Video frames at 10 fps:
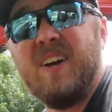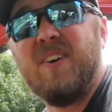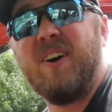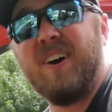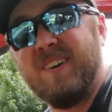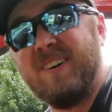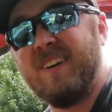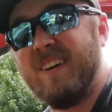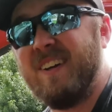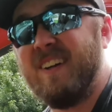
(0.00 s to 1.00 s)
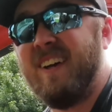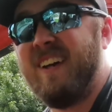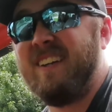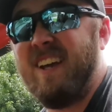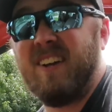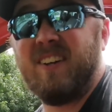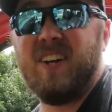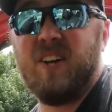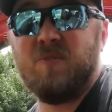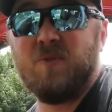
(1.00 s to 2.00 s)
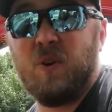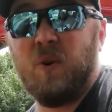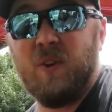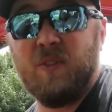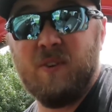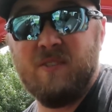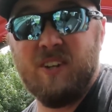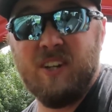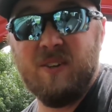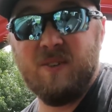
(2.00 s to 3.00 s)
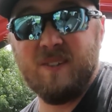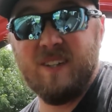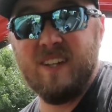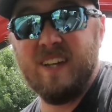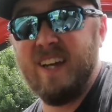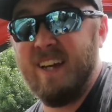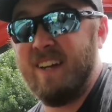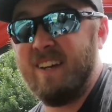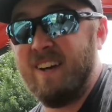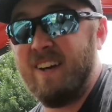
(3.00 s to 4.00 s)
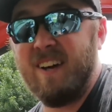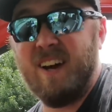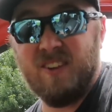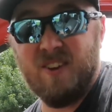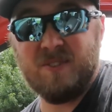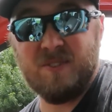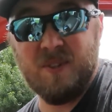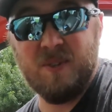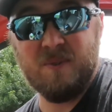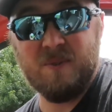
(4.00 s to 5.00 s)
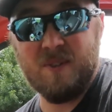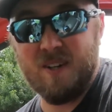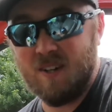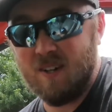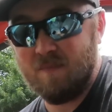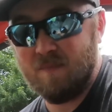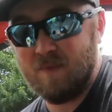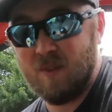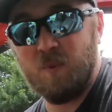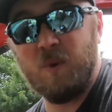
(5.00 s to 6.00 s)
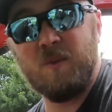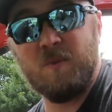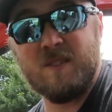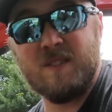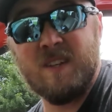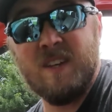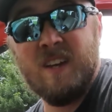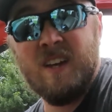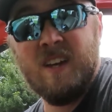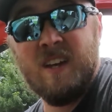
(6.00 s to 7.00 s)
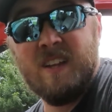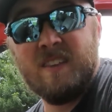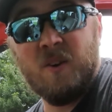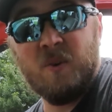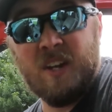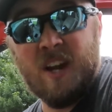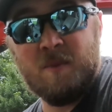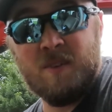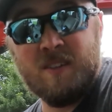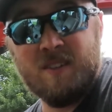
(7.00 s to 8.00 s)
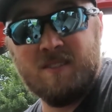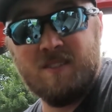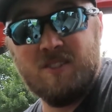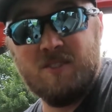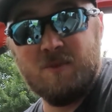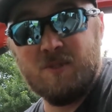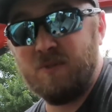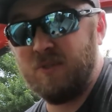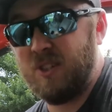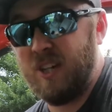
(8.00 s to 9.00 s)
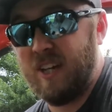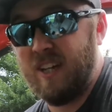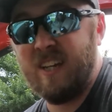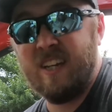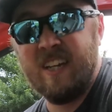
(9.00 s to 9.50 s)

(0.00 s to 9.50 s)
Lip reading: Well, technically he's recorded 3 videos, and I lost 2. One was the old camera that was real shaky.